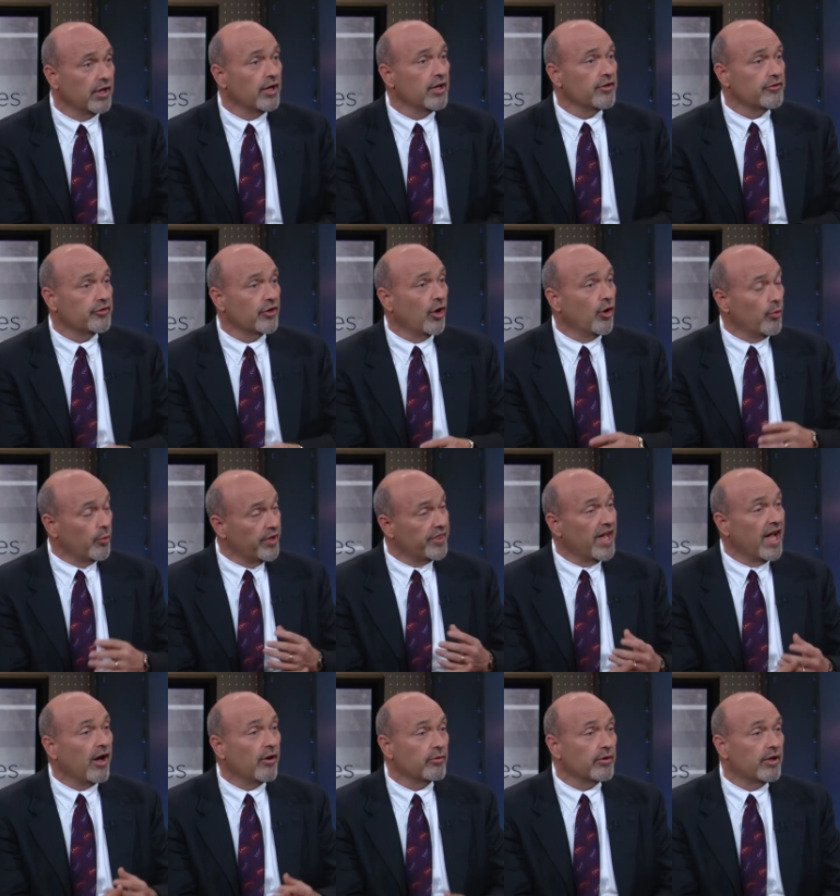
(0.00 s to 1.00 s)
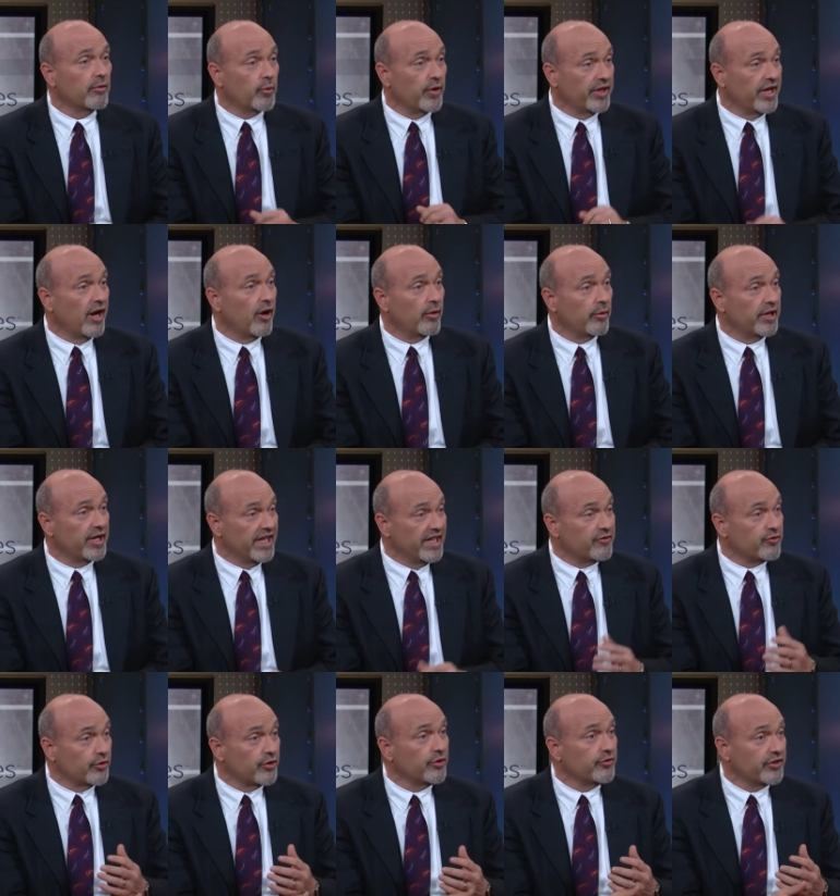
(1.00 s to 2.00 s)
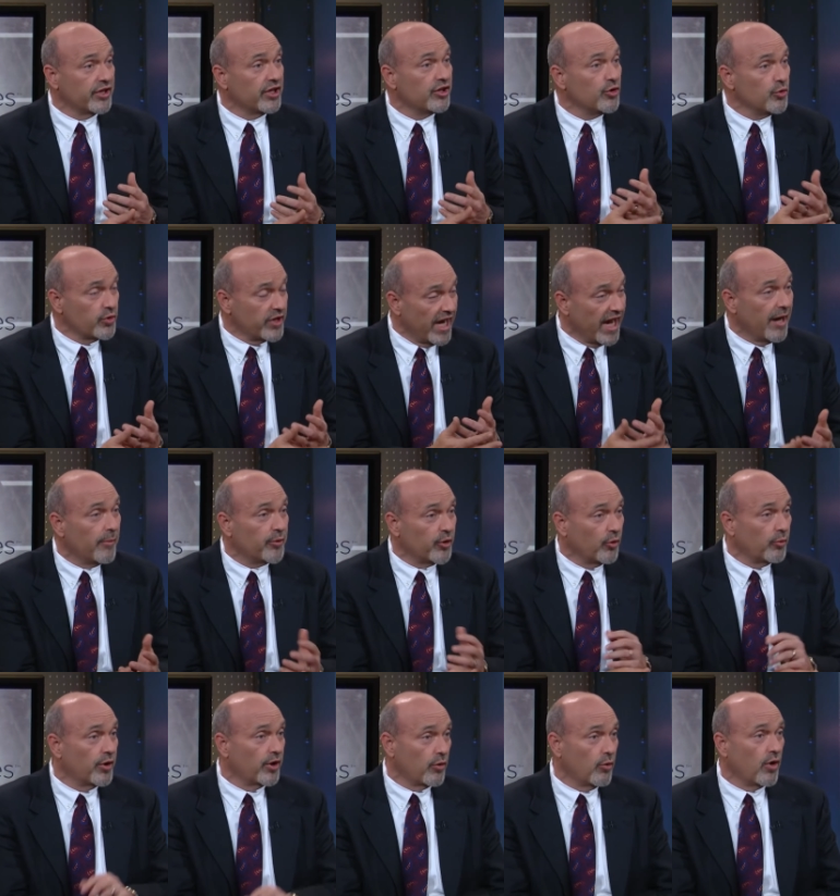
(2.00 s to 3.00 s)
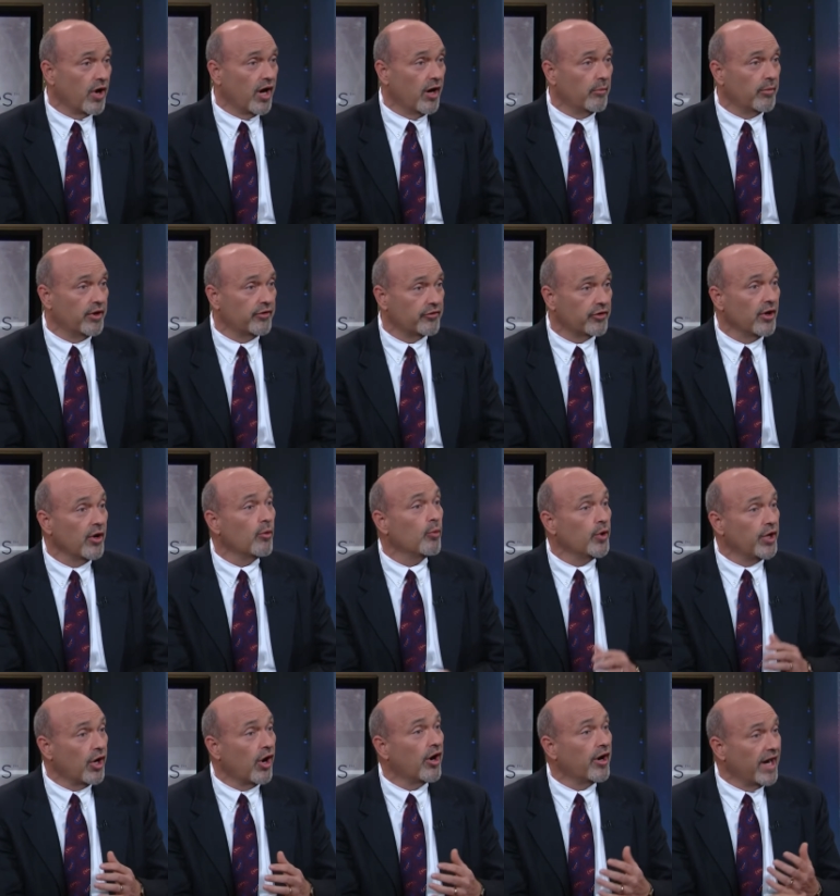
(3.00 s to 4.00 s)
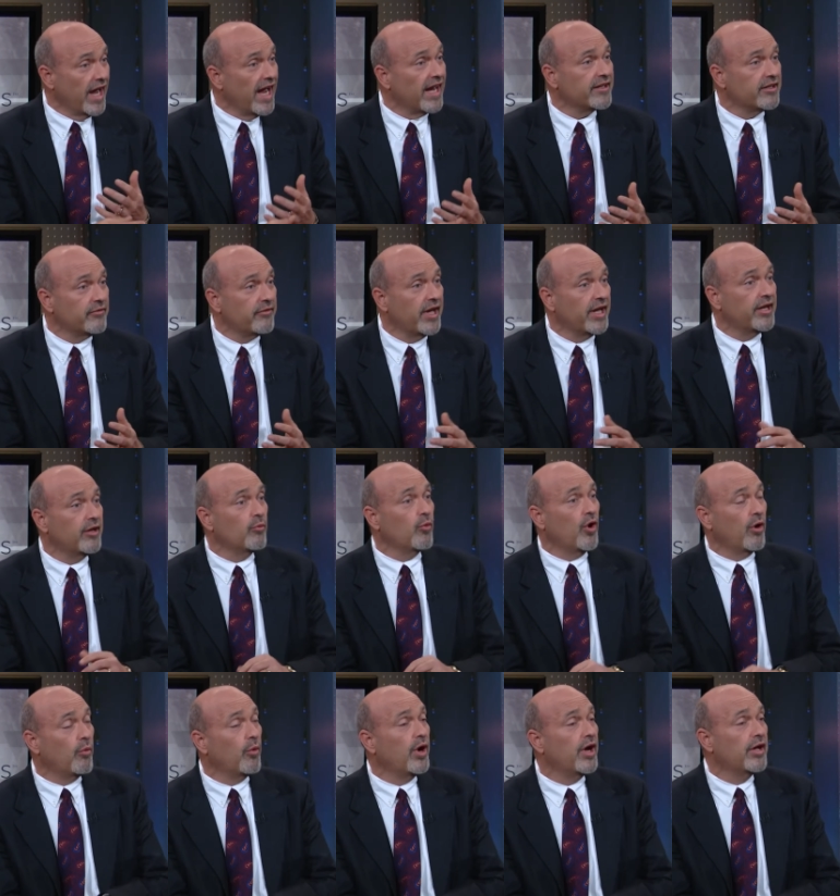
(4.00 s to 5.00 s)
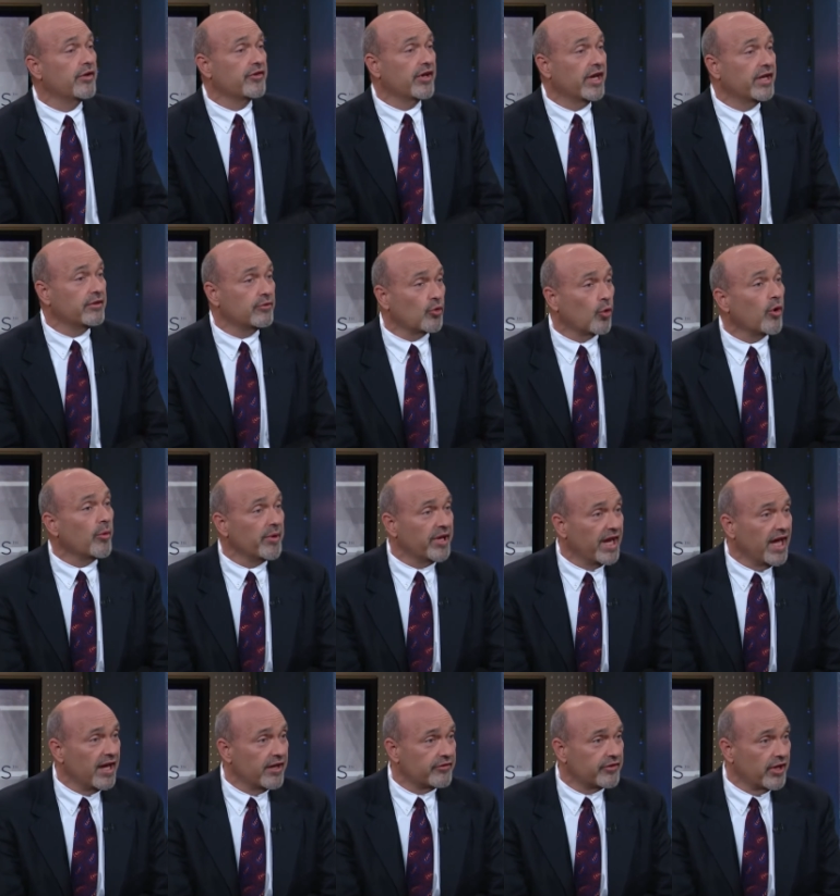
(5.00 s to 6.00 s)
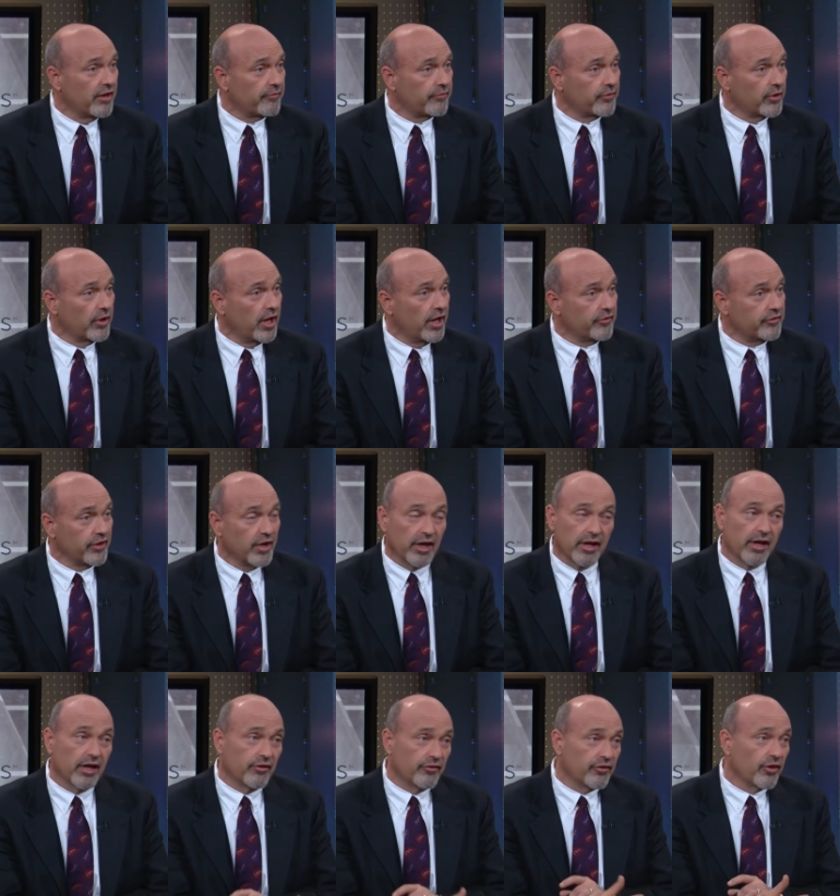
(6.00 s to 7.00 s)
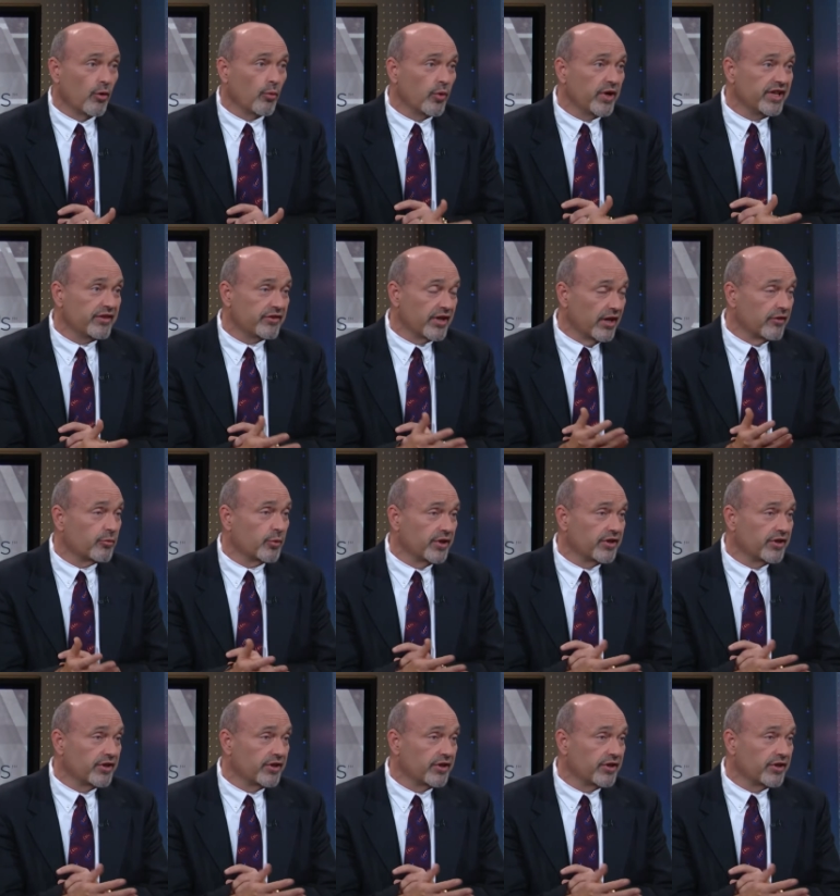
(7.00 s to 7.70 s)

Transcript: So without without introducing new capital requirements, we are activating what was a dormant asset for us. And so we, as we